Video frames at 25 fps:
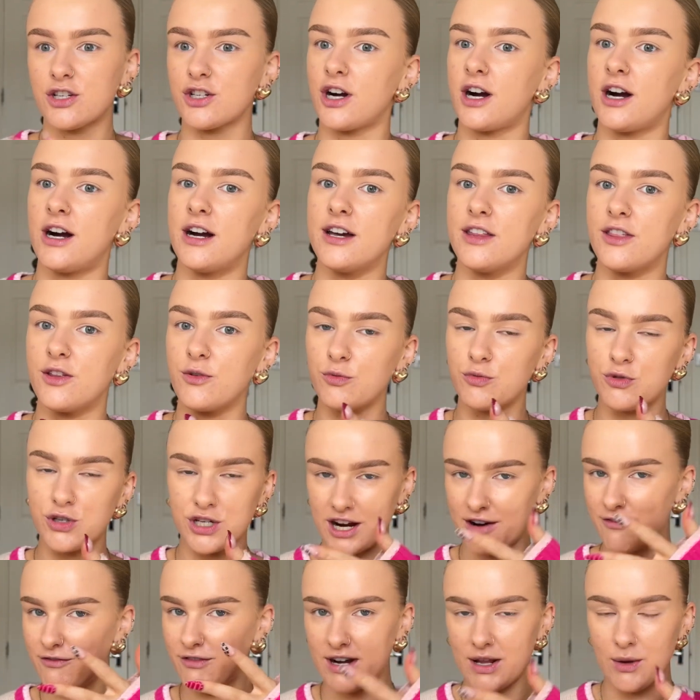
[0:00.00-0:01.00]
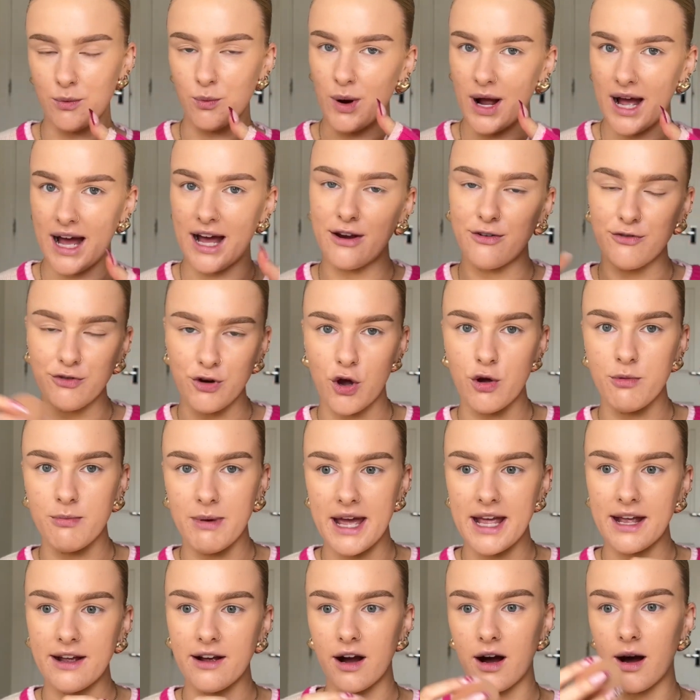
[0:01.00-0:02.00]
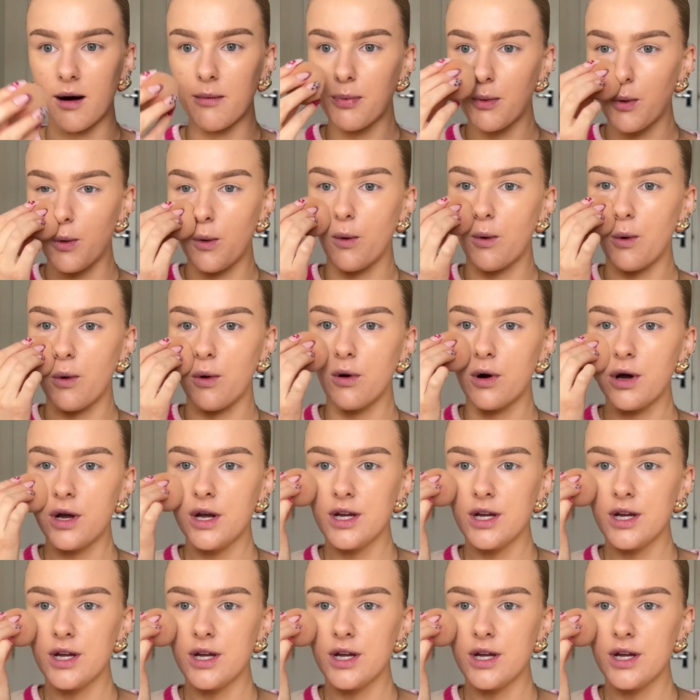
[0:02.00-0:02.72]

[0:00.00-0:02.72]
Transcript: I either generally wear no makeup or